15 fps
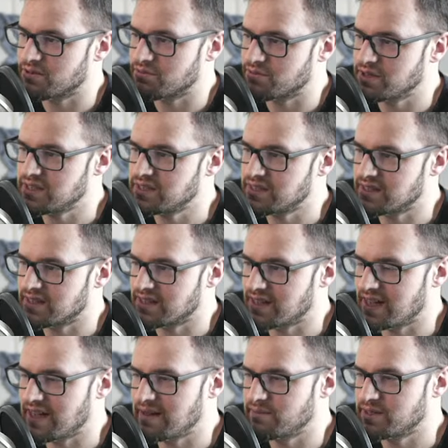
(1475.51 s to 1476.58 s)
reason a
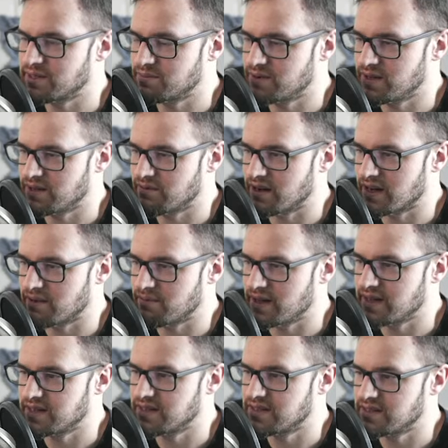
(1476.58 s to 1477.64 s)
game is being
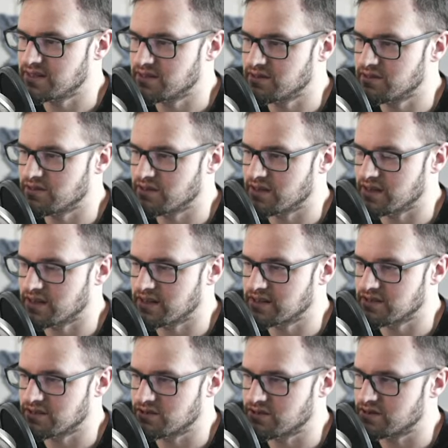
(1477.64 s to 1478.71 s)
recommended to you. Okay, that's
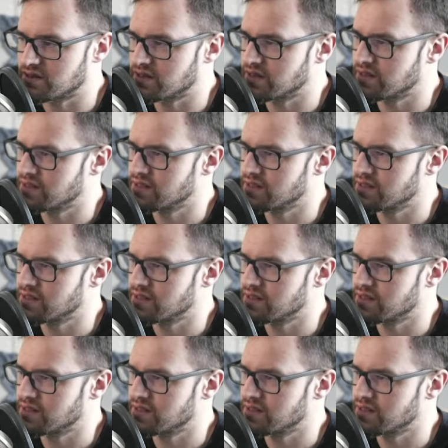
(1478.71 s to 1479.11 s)
interesting.